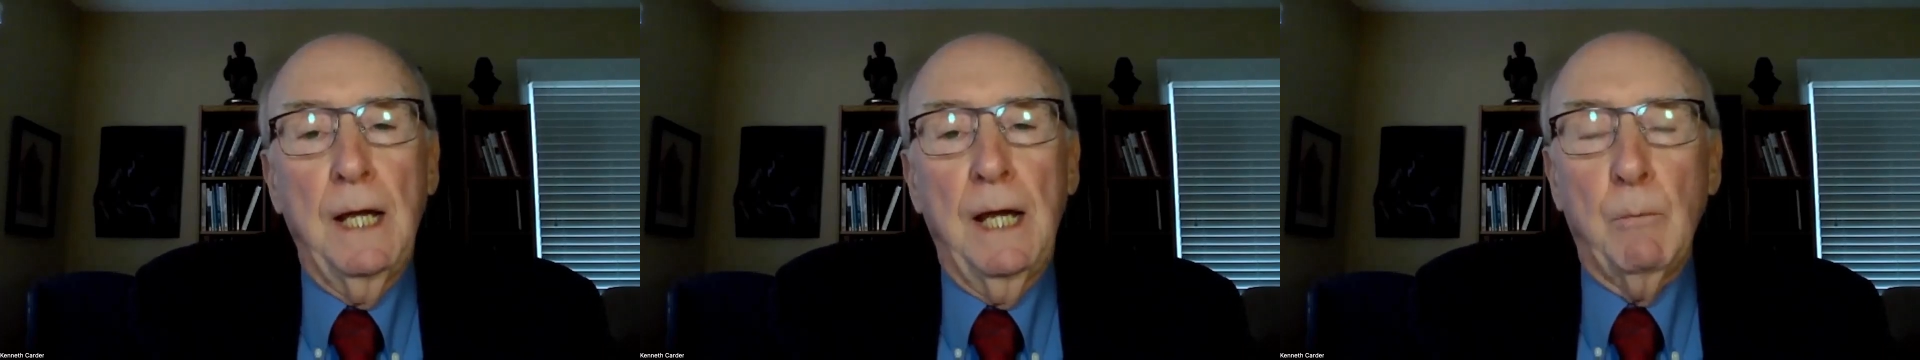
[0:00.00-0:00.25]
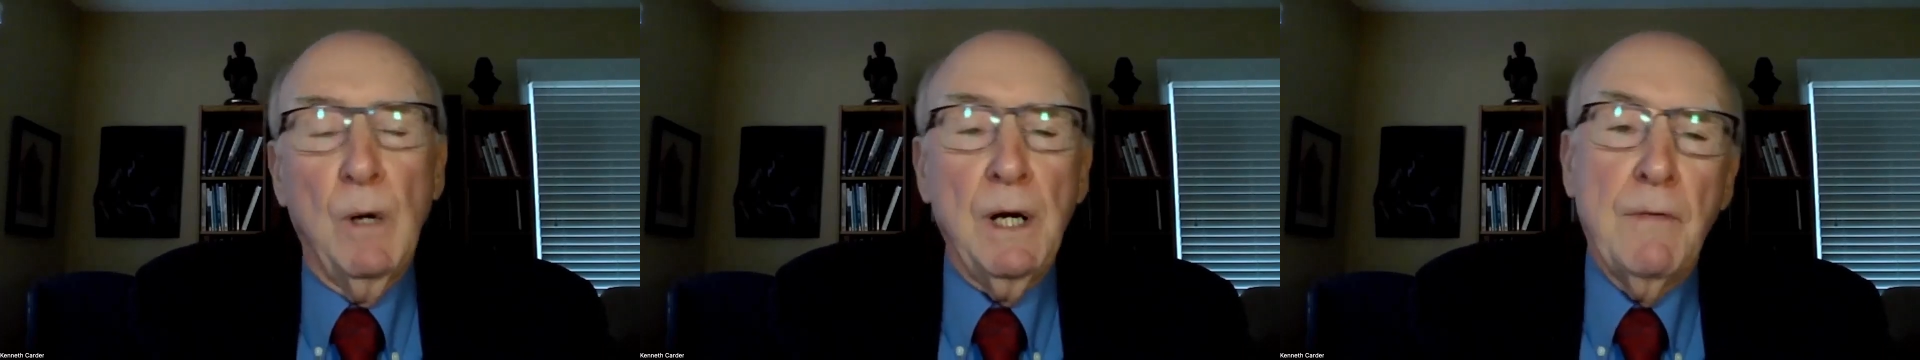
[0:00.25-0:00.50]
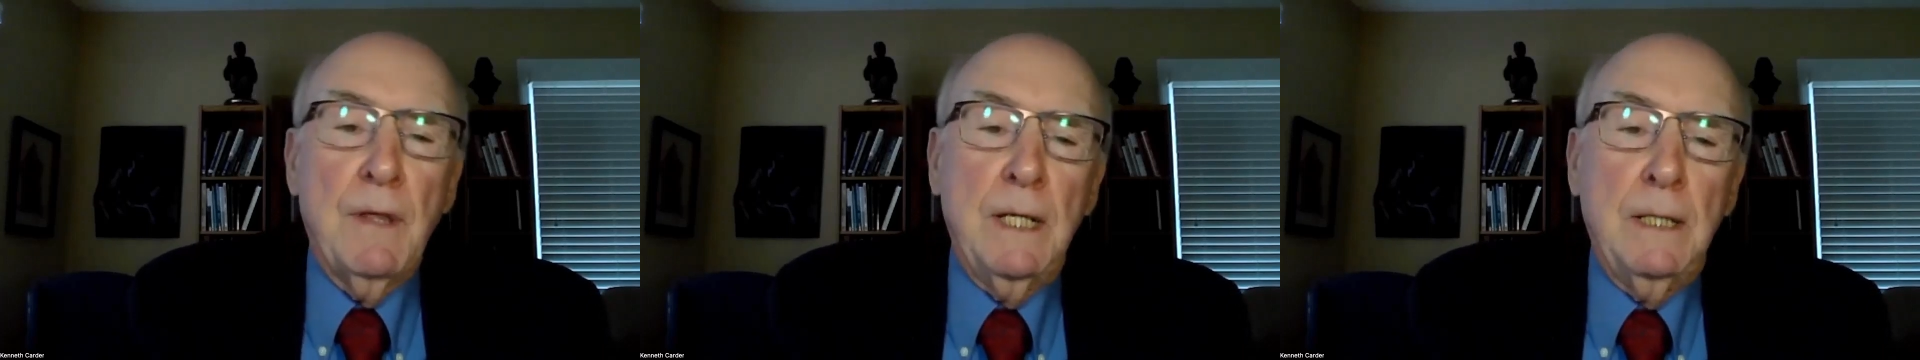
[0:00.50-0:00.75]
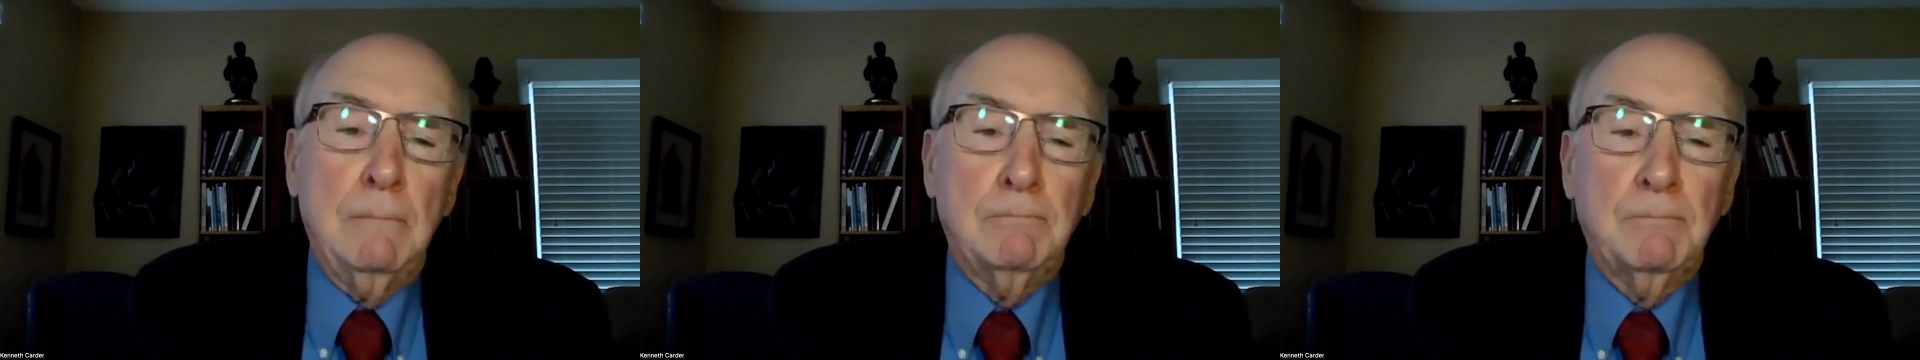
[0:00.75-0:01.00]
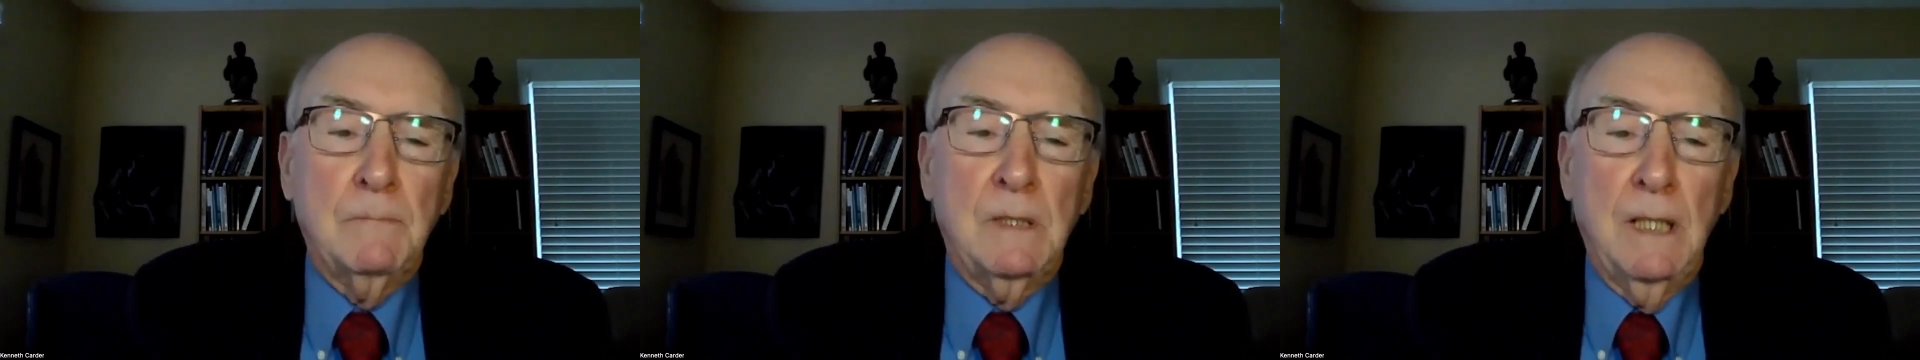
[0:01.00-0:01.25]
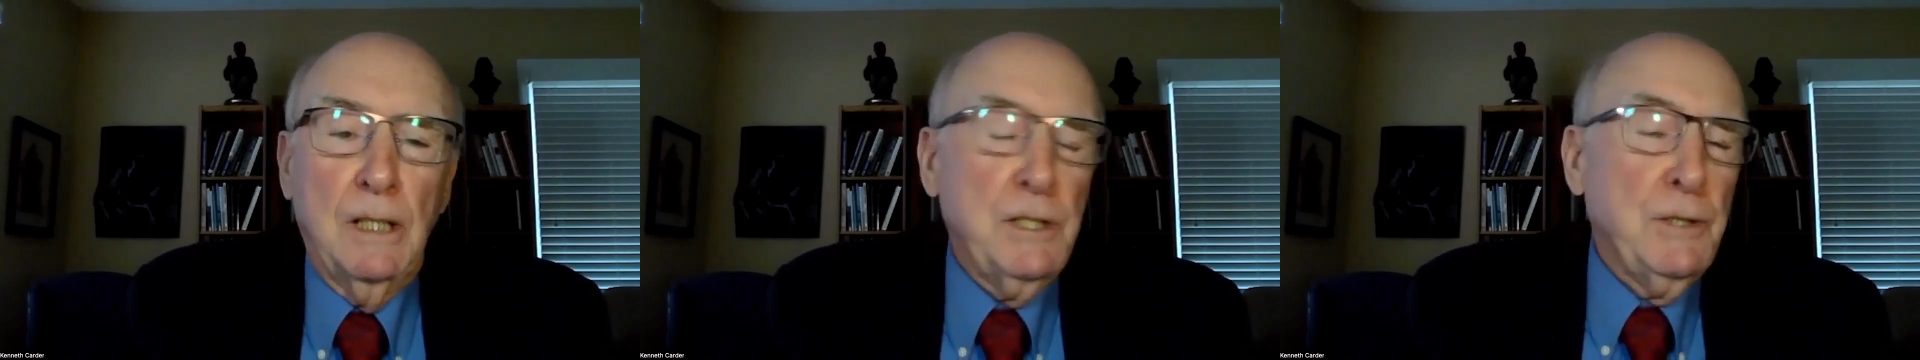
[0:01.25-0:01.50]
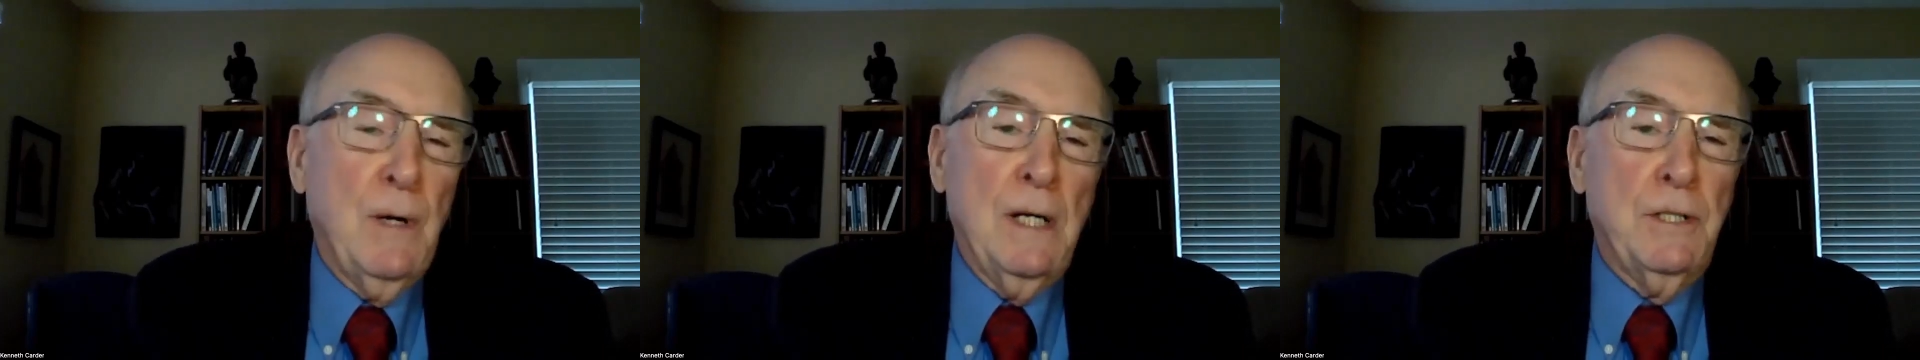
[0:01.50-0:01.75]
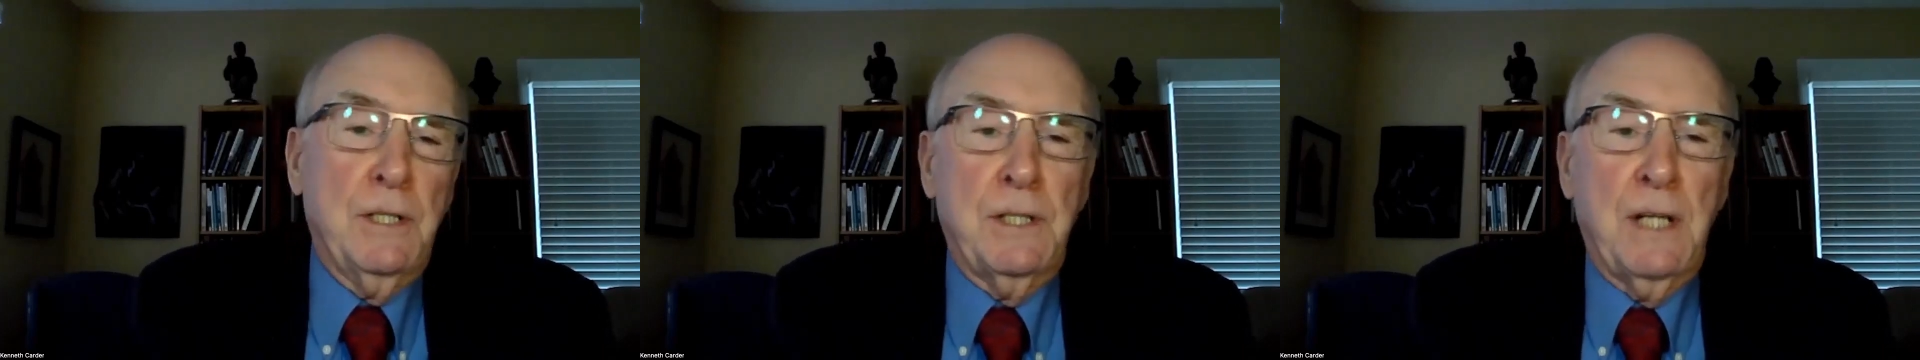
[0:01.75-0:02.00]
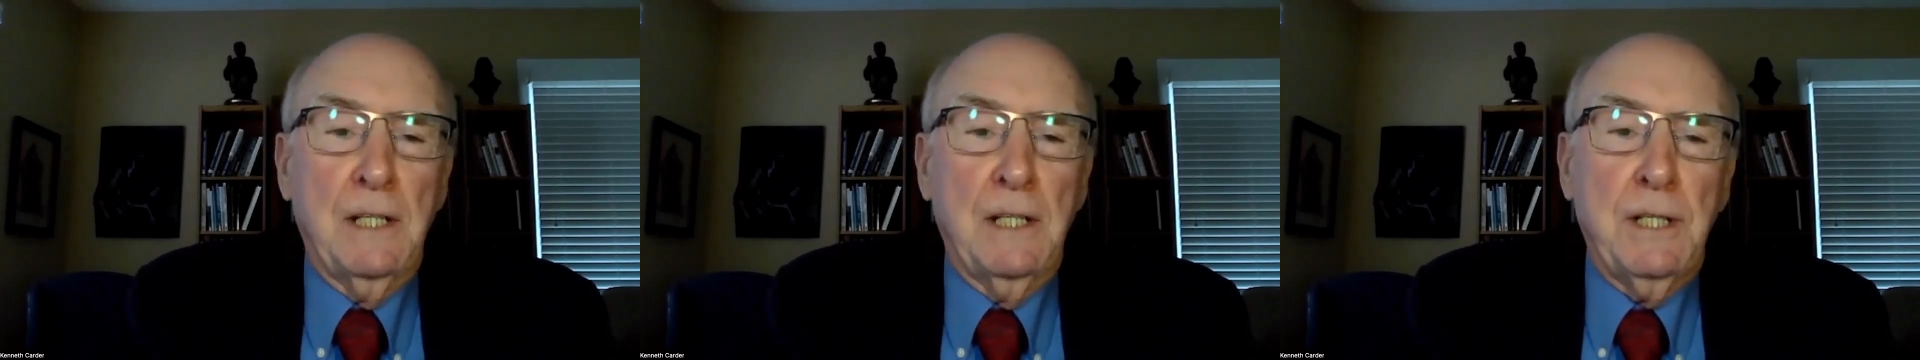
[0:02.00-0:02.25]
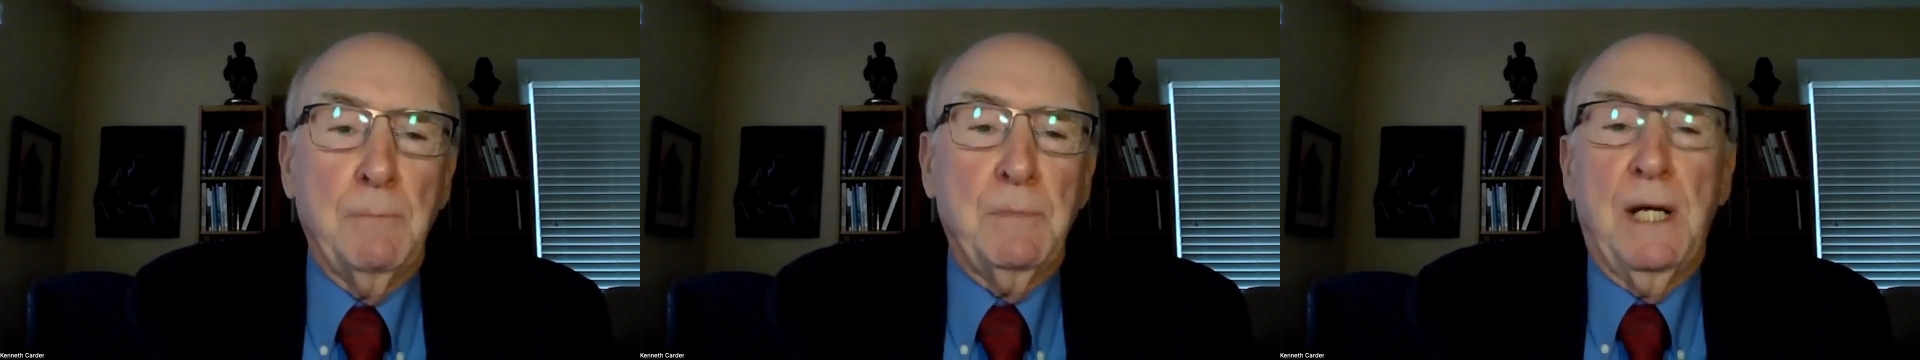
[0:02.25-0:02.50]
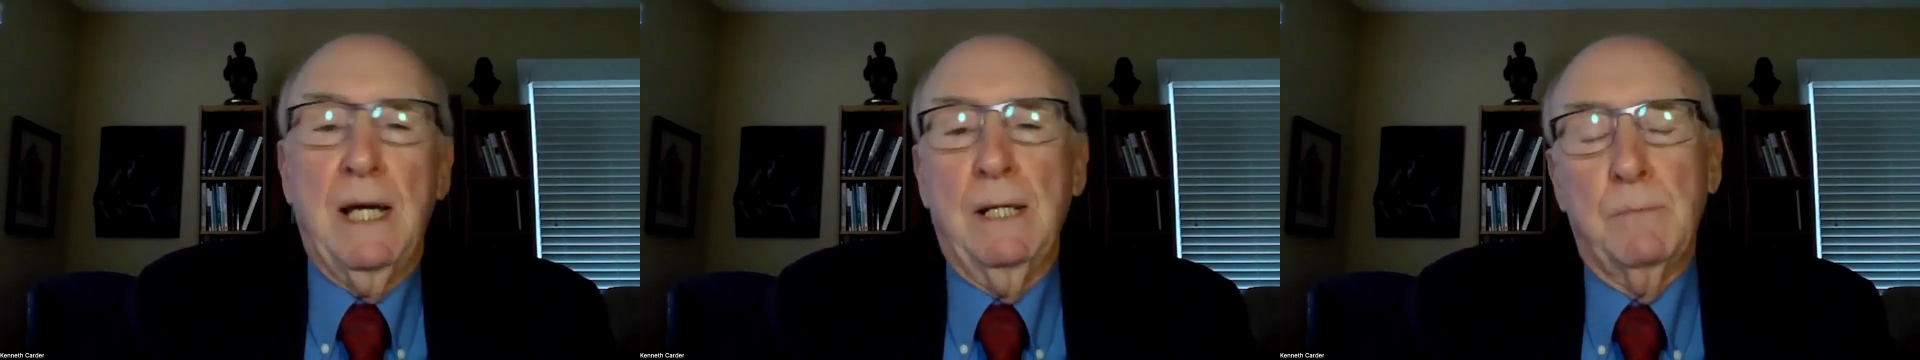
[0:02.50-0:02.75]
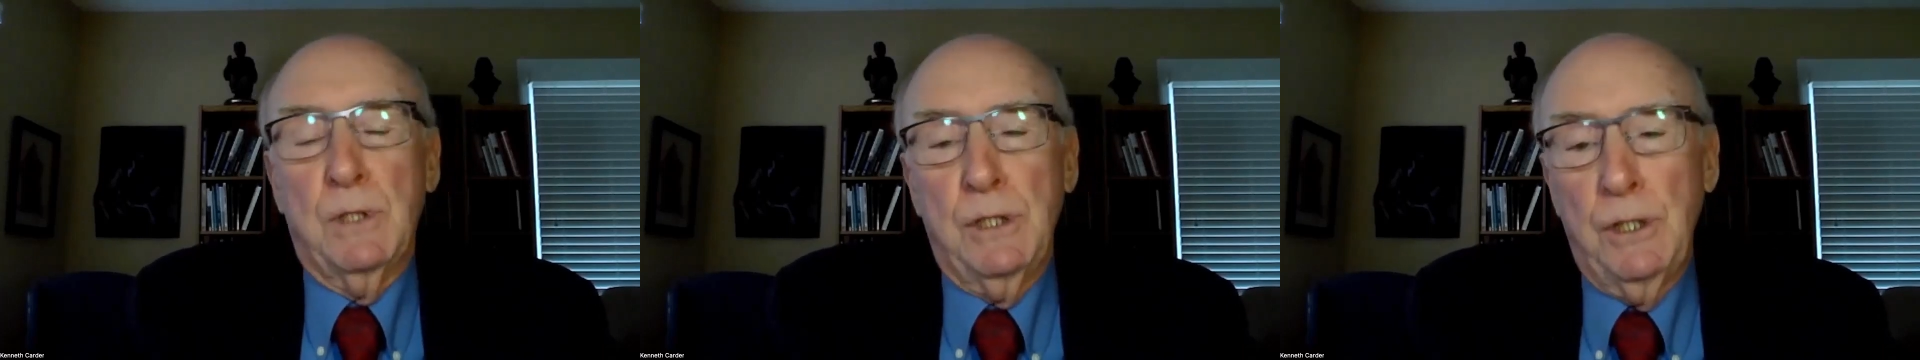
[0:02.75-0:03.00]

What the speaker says: And one of the illustrations I sometimes